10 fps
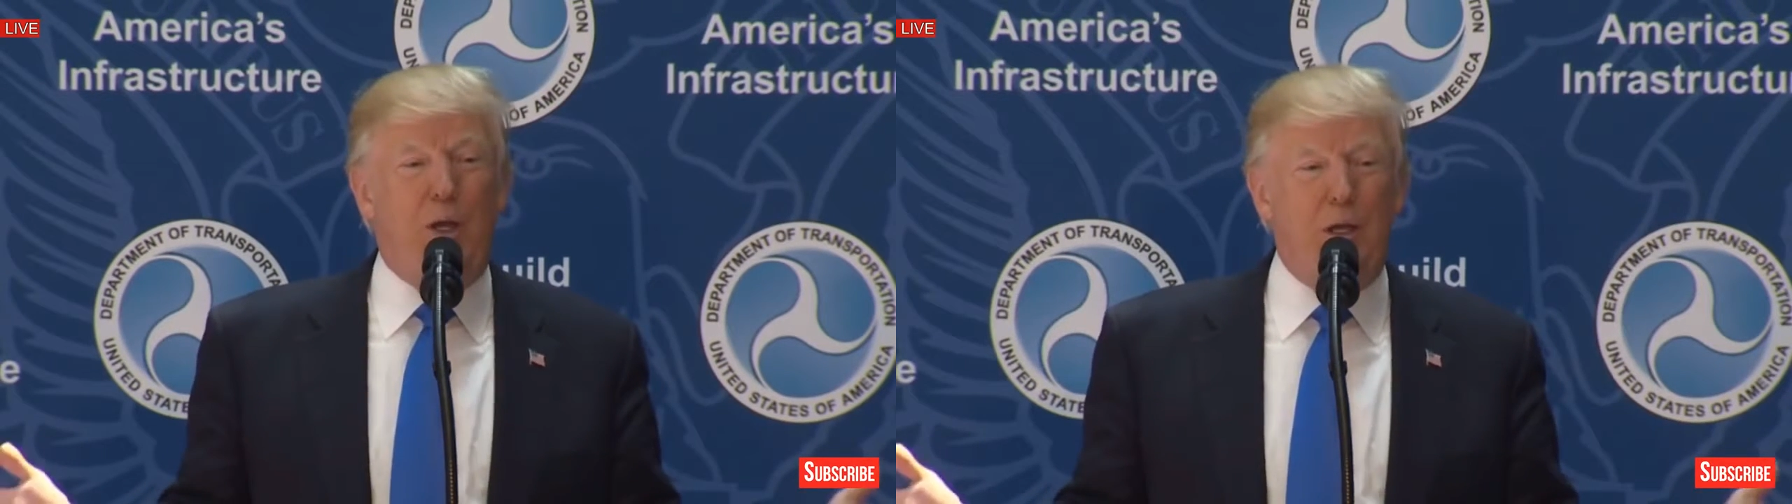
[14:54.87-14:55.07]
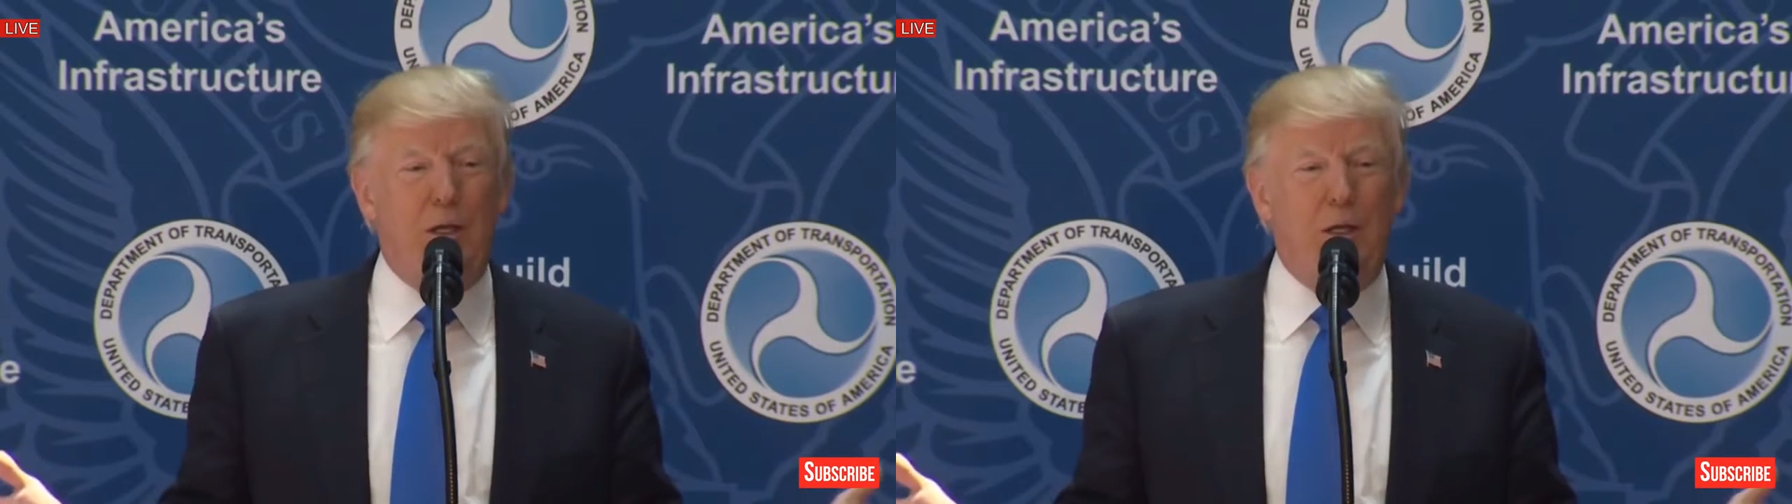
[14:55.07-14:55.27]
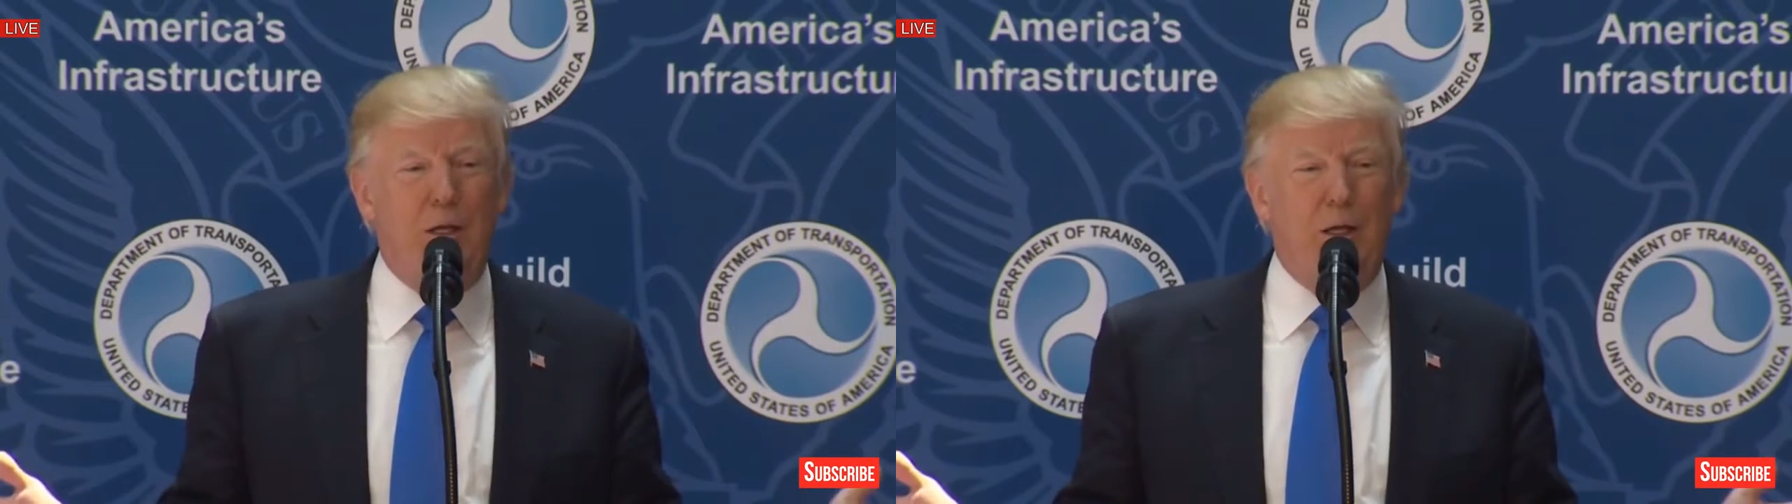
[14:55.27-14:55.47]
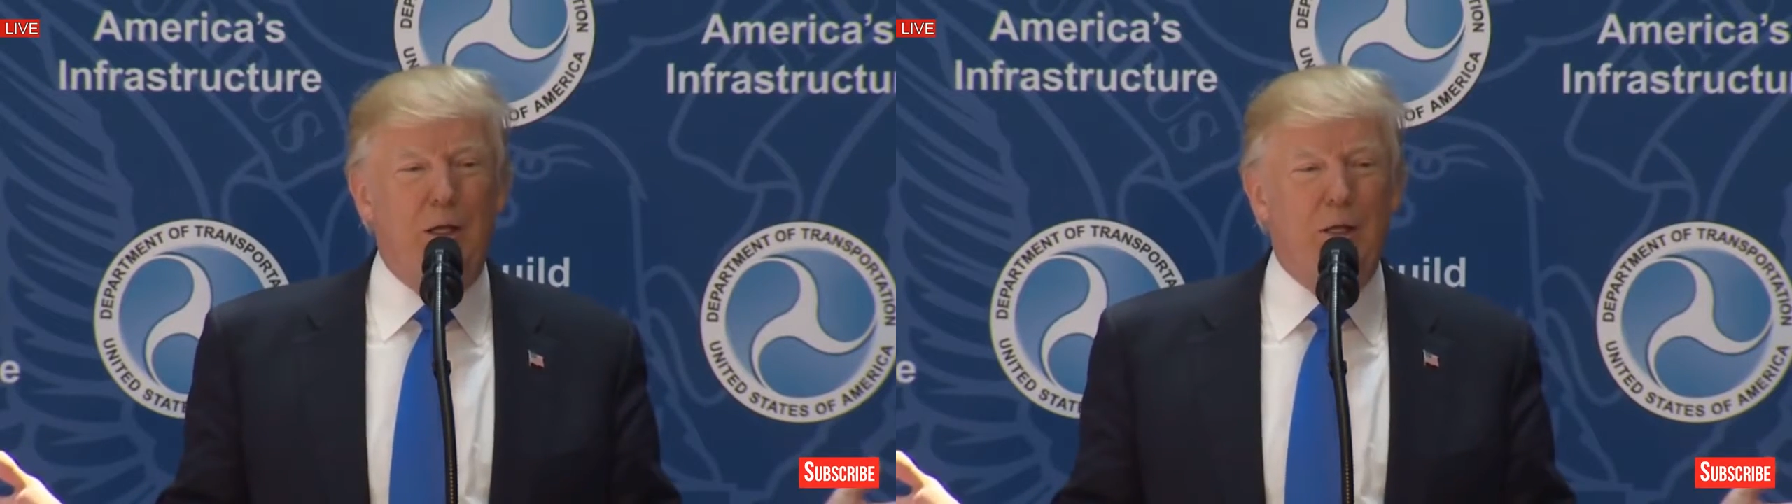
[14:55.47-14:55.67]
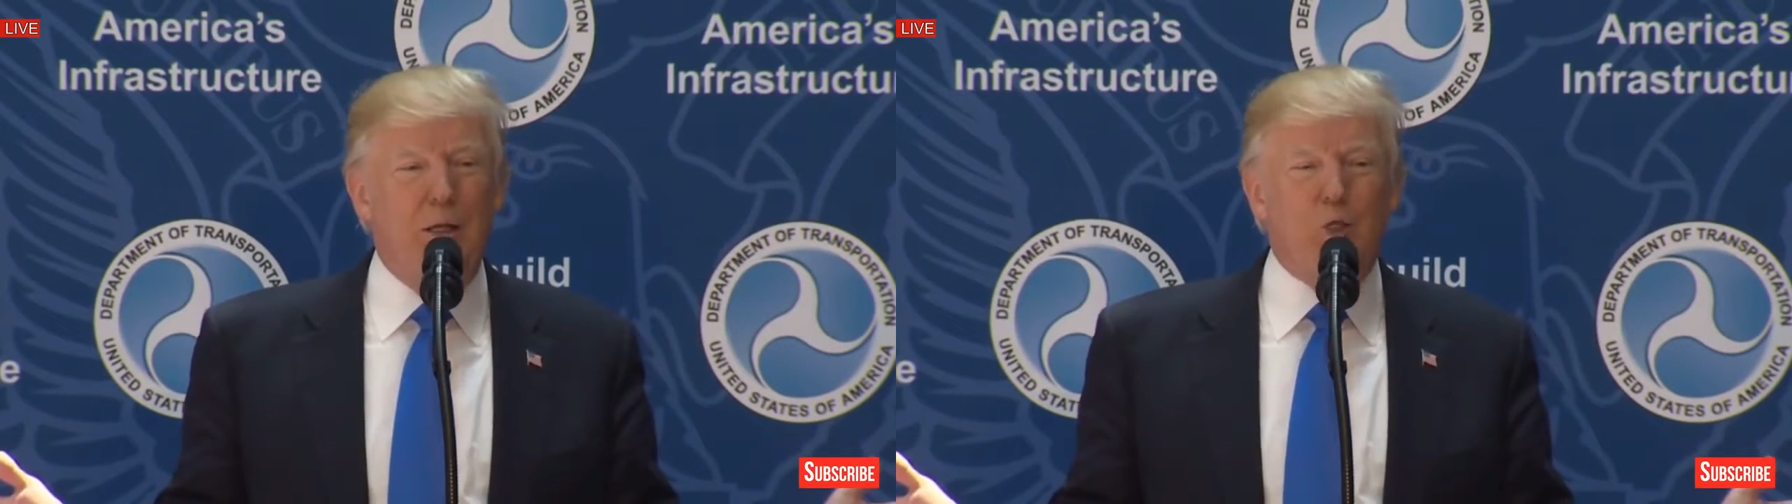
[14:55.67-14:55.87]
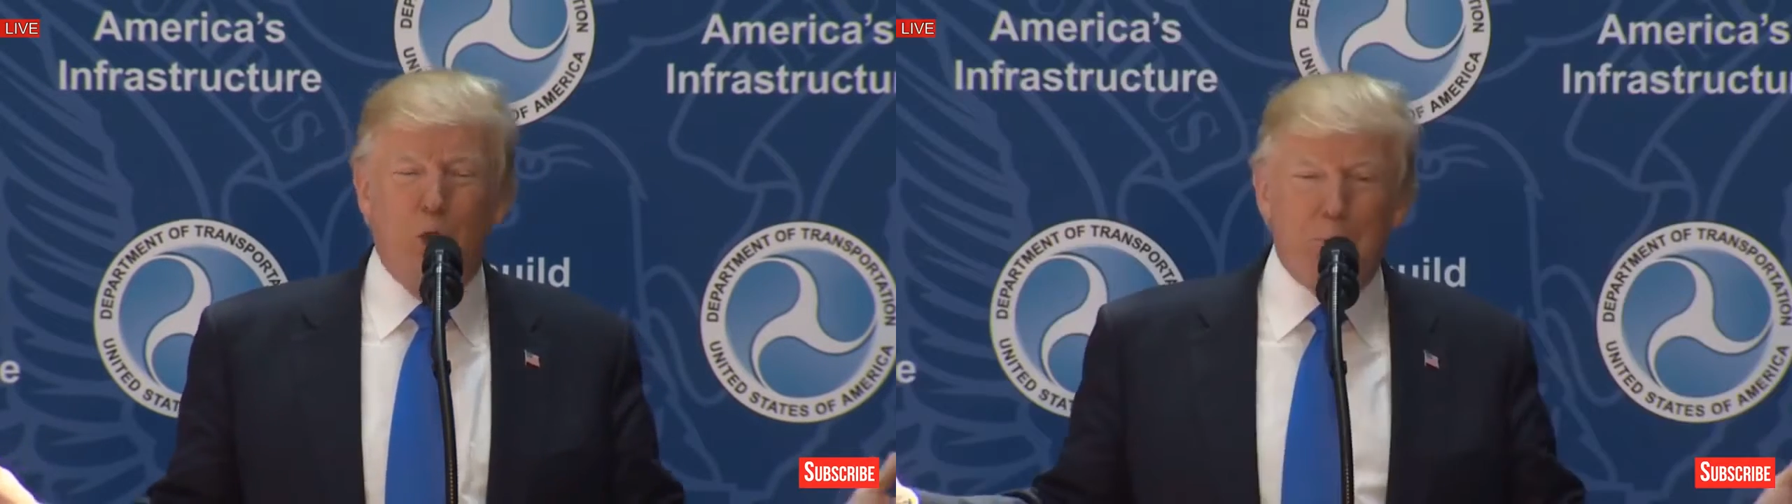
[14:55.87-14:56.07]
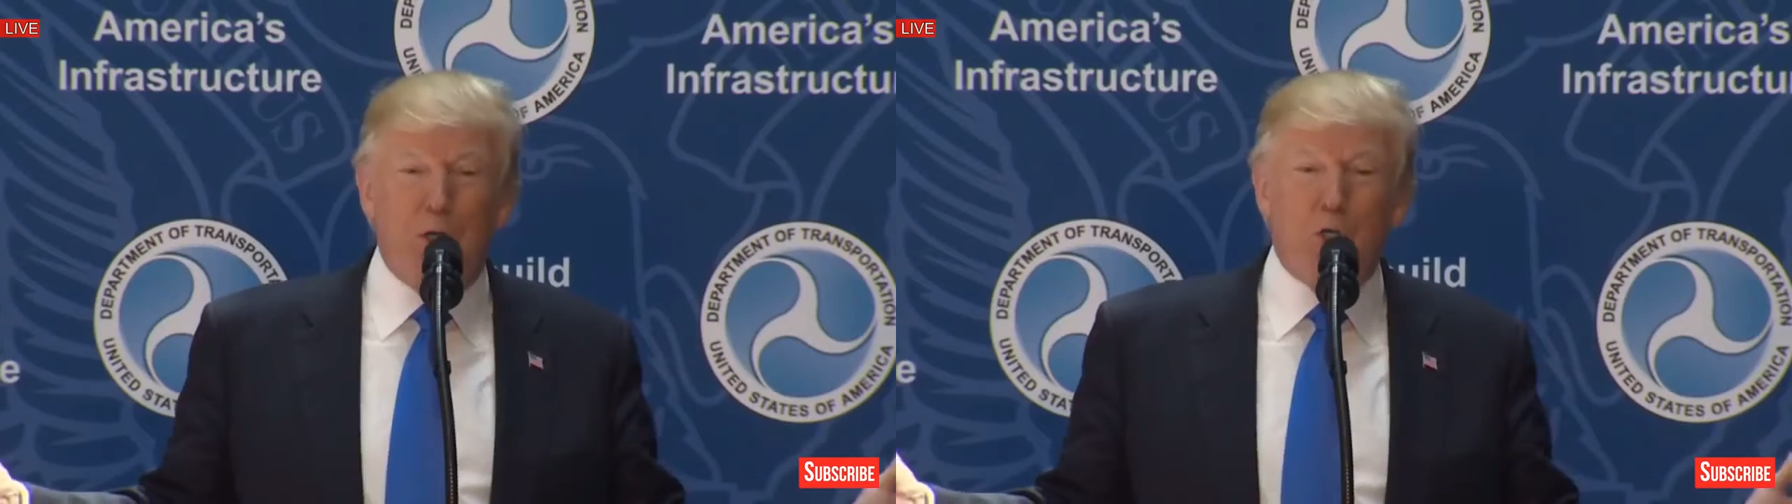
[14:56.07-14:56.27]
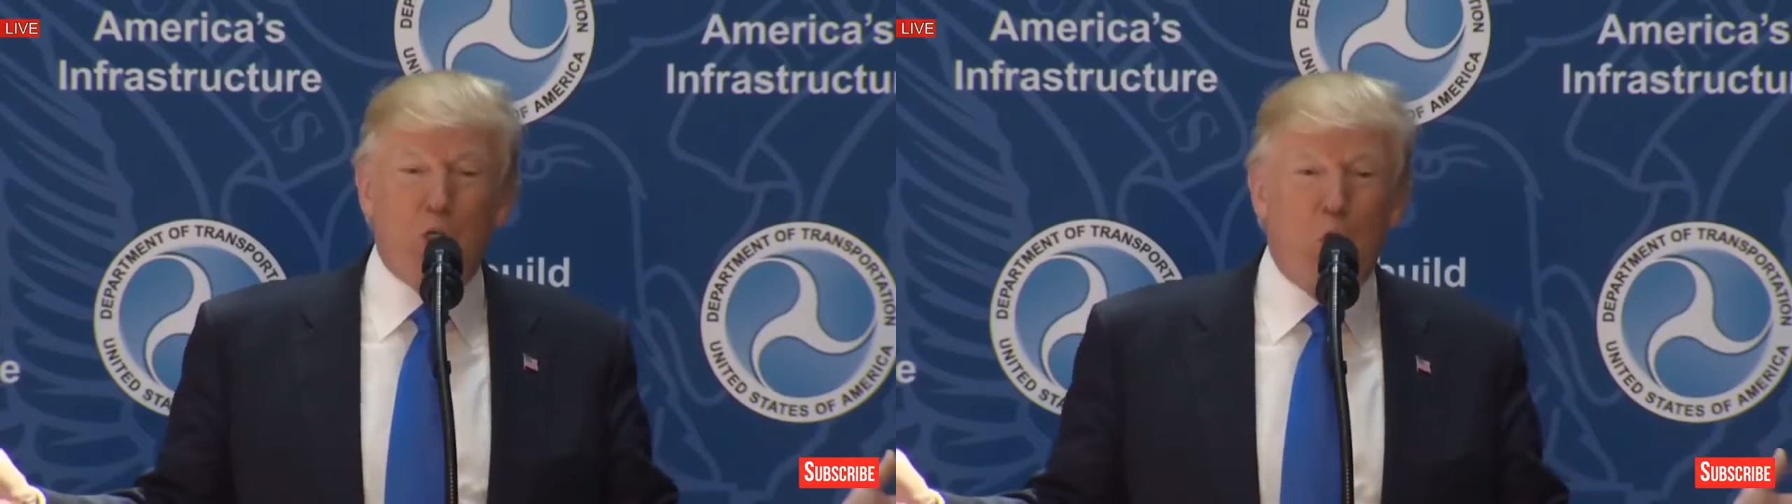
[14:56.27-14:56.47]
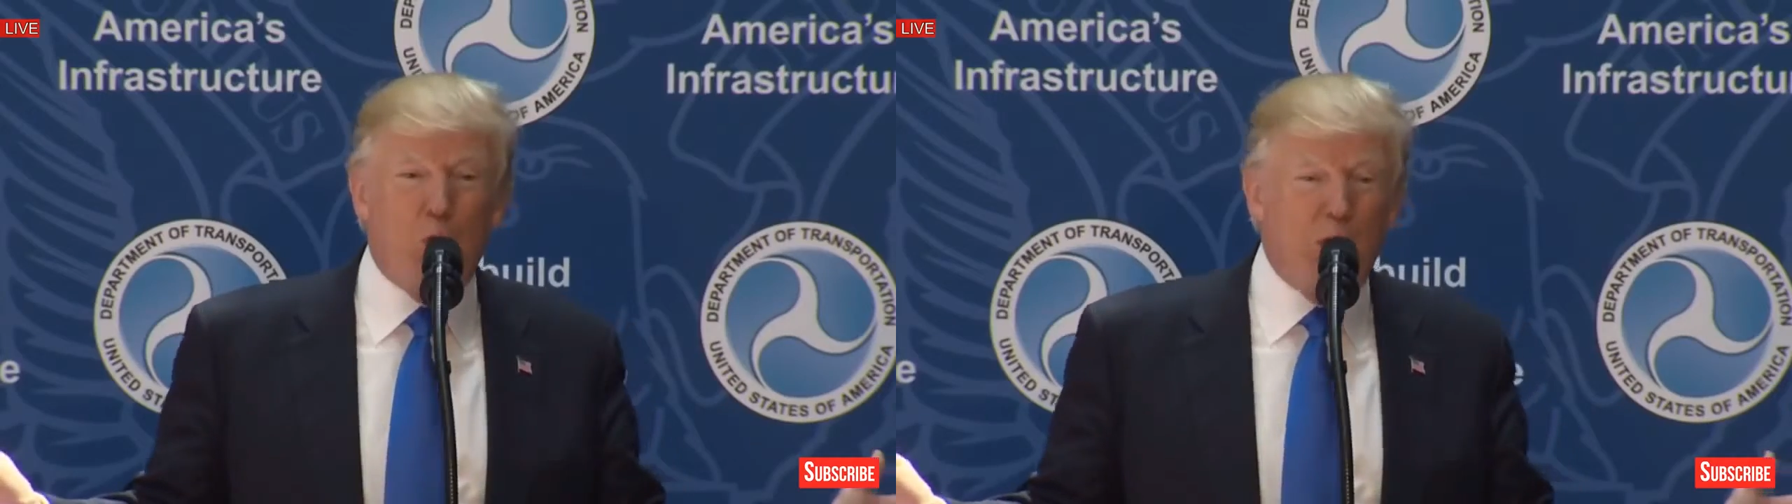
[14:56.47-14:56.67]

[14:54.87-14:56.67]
it? So I'm going to show it.